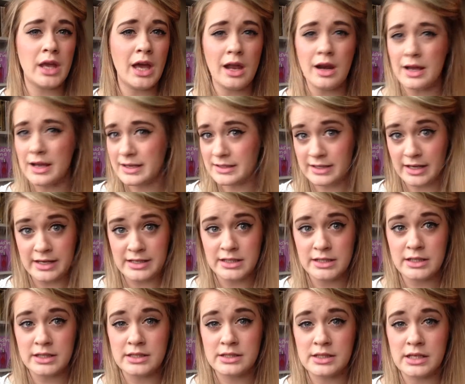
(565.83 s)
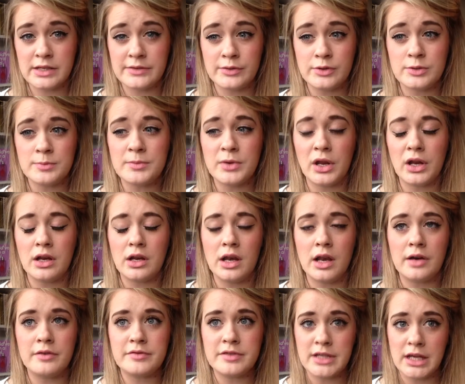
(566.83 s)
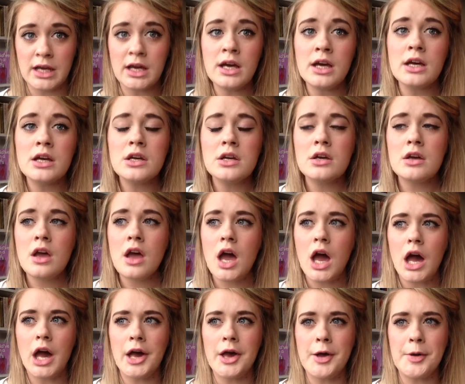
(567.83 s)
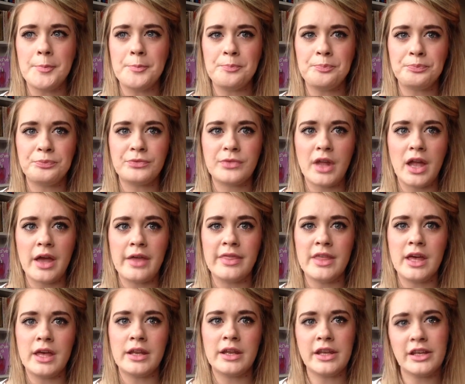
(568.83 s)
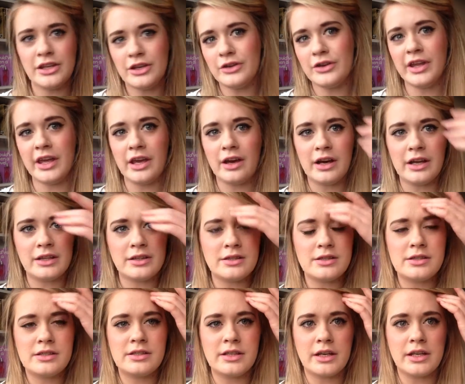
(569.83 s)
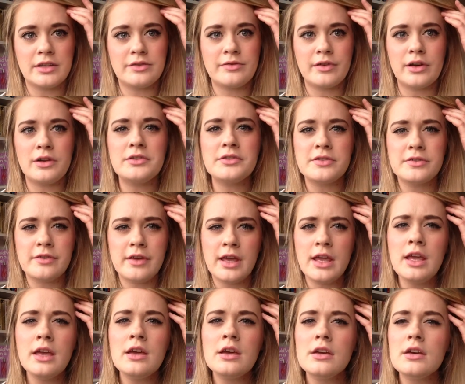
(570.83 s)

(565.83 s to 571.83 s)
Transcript: like I said, I did it at sixth form and I loved it. And then at uni I studied philosophy,